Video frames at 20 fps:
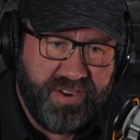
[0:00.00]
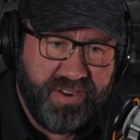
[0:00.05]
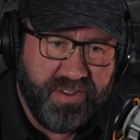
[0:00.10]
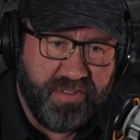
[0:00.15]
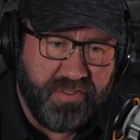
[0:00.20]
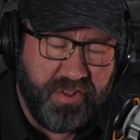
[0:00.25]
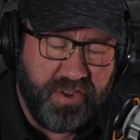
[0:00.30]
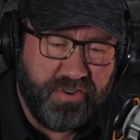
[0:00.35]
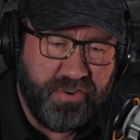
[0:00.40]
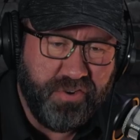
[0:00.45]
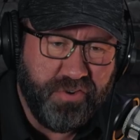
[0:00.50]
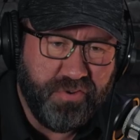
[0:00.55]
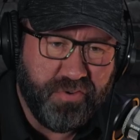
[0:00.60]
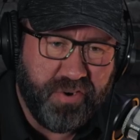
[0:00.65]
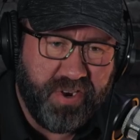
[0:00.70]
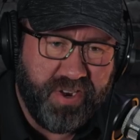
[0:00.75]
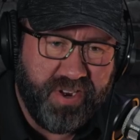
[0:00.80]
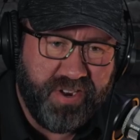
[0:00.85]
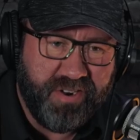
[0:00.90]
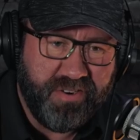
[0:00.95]
thank you
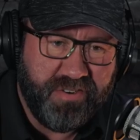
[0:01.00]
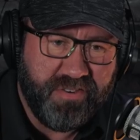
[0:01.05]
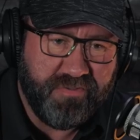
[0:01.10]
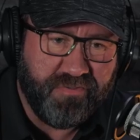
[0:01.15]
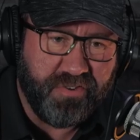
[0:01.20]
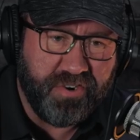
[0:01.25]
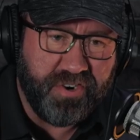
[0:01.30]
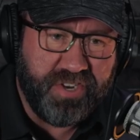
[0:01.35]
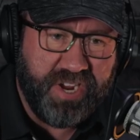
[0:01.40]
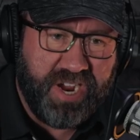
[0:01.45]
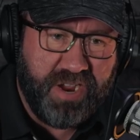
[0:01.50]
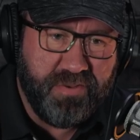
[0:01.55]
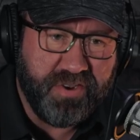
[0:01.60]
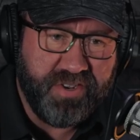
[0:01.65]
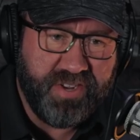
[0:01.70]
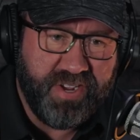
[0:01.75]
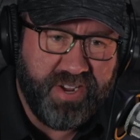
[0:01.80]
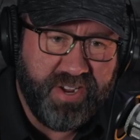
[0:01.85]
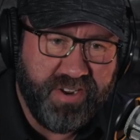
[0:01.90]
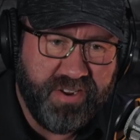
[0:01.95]
for your time
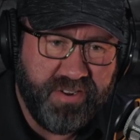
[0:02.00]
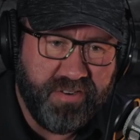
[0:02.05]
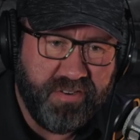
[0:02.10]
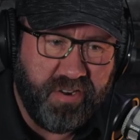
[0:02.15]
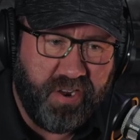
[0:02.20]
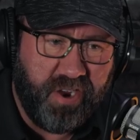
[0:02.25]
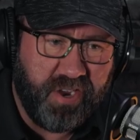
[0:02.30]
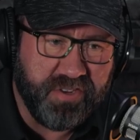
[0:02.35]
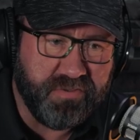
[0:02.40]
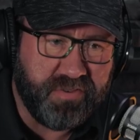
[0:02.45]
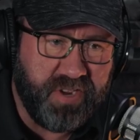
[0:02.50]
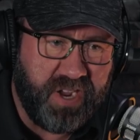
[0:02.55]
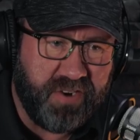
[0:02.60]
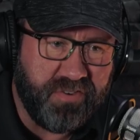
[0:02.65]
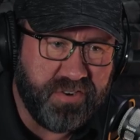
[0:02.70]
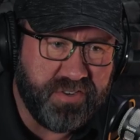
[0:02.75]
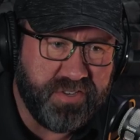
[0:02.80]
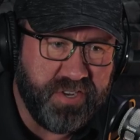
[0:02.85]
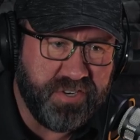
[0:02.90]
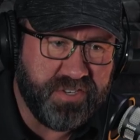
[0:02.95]
today. Awesome
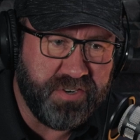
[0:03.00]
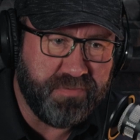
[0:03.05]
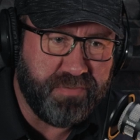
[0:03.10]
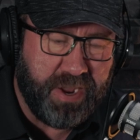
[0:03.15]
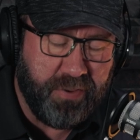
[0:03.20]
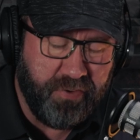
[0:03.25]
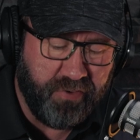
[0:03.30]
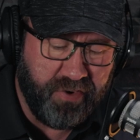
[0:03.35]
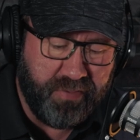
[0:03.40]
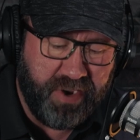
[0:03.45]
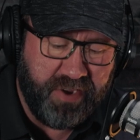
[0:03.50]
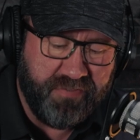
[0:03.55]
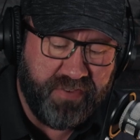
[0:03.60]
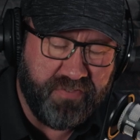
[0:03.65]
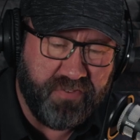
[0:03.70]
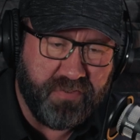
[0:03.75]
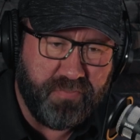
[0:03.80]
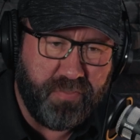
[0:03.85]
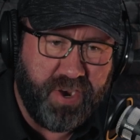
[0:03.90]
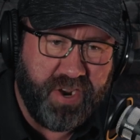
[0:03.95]
conversation. Probably one of my
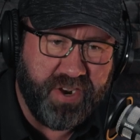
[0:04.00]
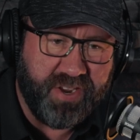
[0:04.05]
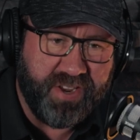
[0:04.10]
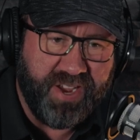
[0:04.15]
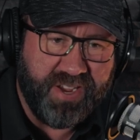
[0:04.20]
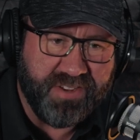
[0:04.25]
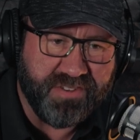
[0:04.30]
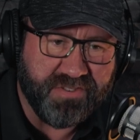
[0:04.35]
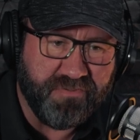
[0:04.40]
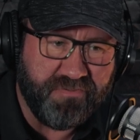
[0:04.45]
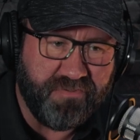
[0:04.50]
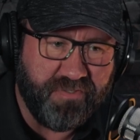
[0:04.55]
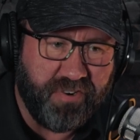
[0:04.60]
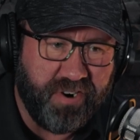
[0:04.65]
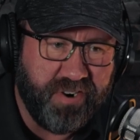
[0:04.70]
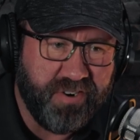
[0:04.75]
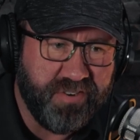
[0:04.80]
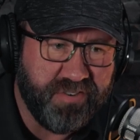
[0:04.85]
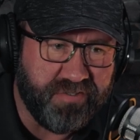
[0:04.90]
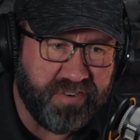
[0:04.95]
favorite podcasts so
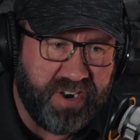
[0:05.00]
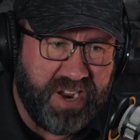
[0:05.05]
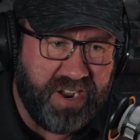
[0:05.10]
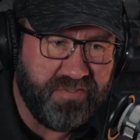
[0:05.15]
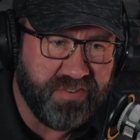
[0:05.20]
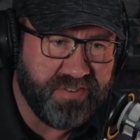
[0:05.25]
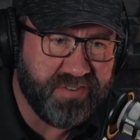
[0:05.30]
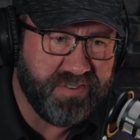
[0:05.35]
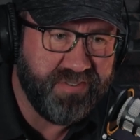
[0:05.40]
far. Travis,